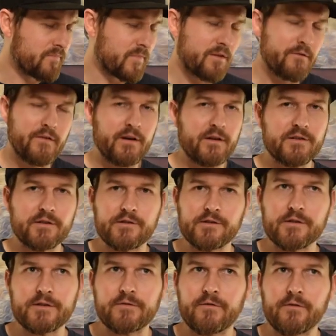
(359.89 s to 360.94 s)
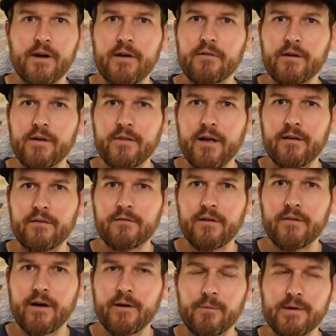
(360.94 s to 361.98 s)
The finish is just forever on that
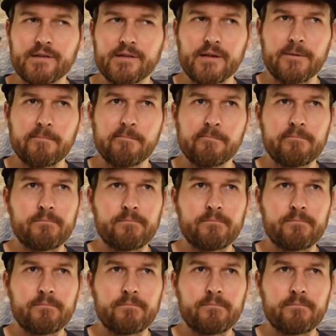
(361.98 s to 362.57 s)
on that whiskey.